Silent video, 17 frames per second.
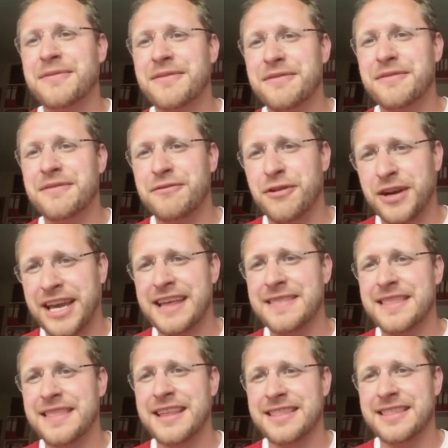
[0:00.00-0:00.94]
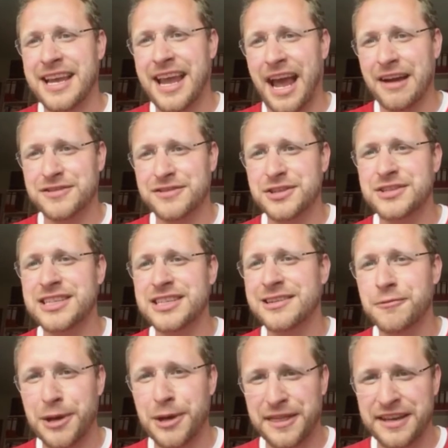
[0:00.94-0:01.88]
forget that they have to
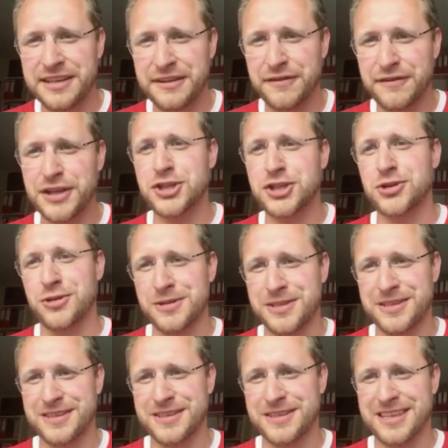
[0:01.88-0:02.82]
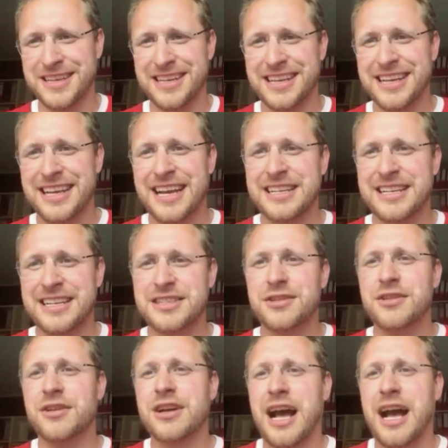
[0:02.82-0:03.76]
deal with individuals, and to
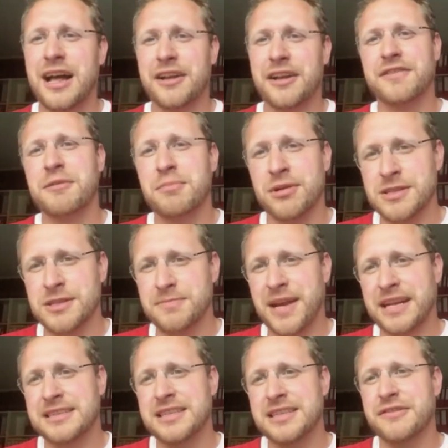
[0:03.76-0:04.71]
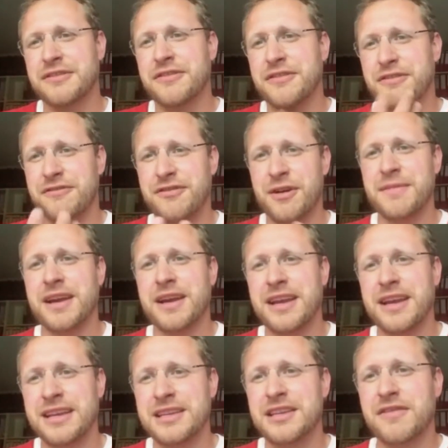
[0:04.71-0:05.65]
look out of the perspective from an
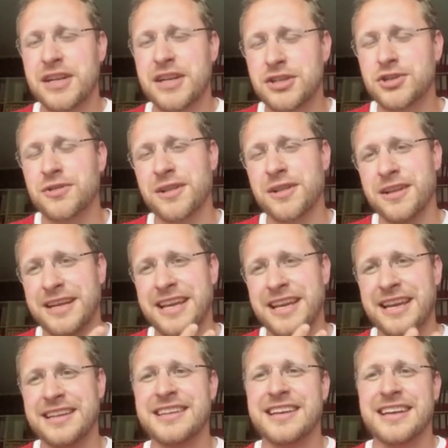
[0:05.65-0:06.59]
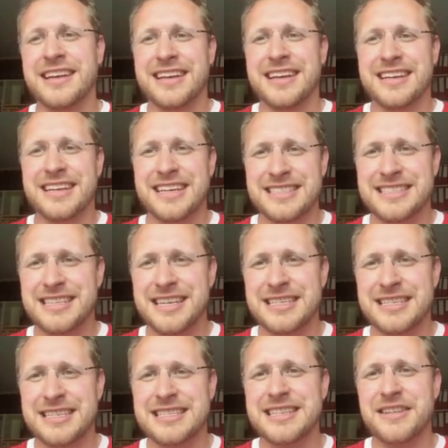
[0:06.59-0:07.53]
individual again
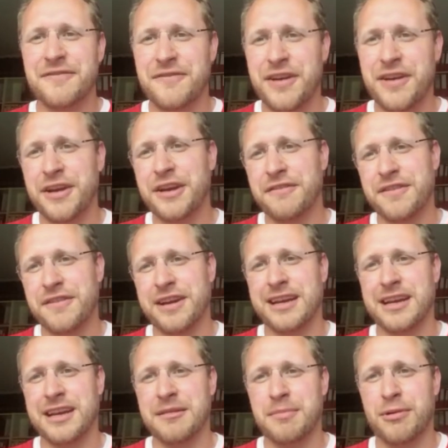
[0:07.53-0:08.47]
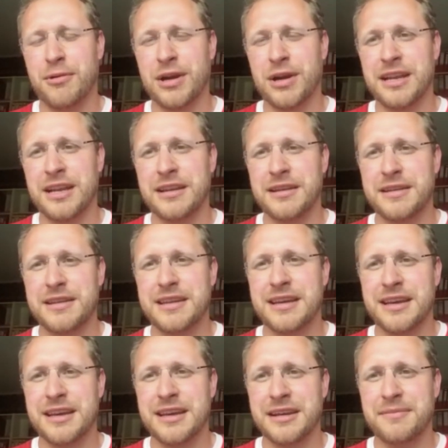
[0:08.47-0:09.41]
is very, very important,
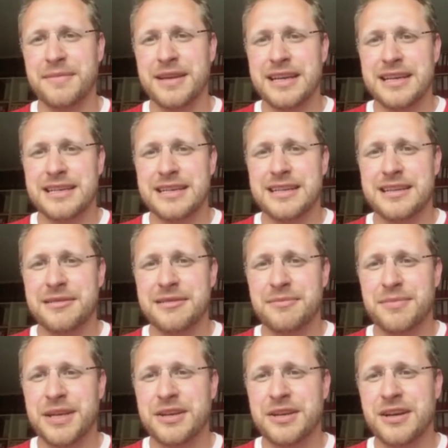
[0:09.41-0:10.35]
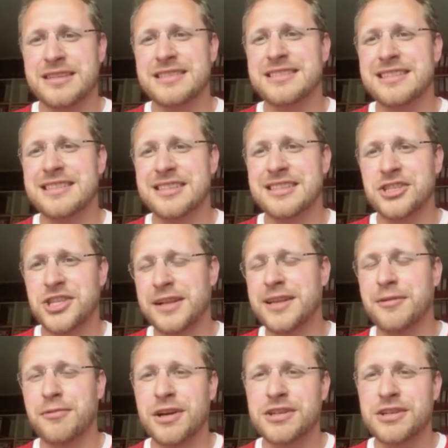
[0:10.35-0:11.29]
because
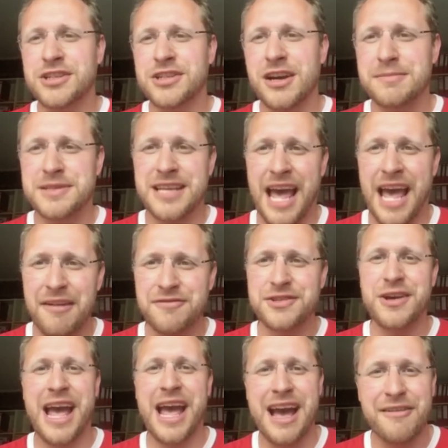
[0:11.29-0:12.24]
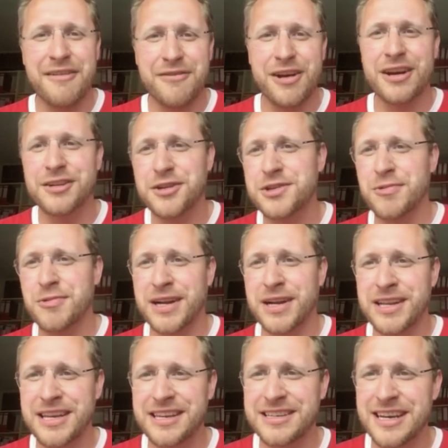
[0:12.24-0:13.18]
sheltered workshops have to have
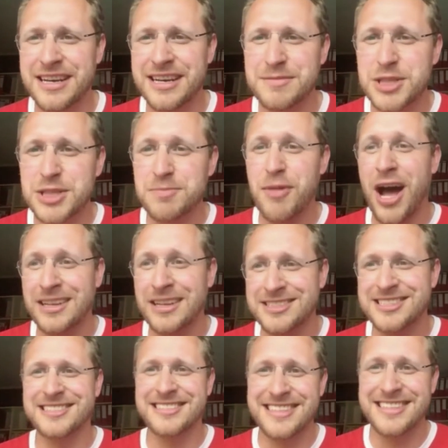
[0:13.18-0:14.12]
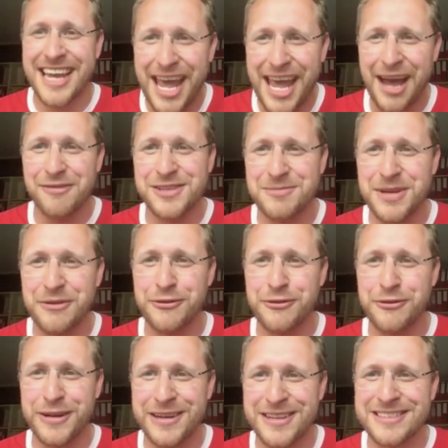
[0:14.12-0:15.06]
120 spots, they have to be
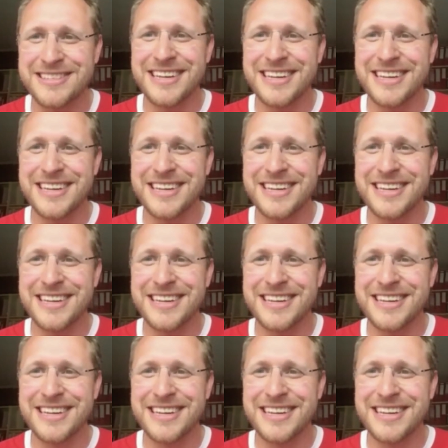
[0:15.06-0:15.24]
filled.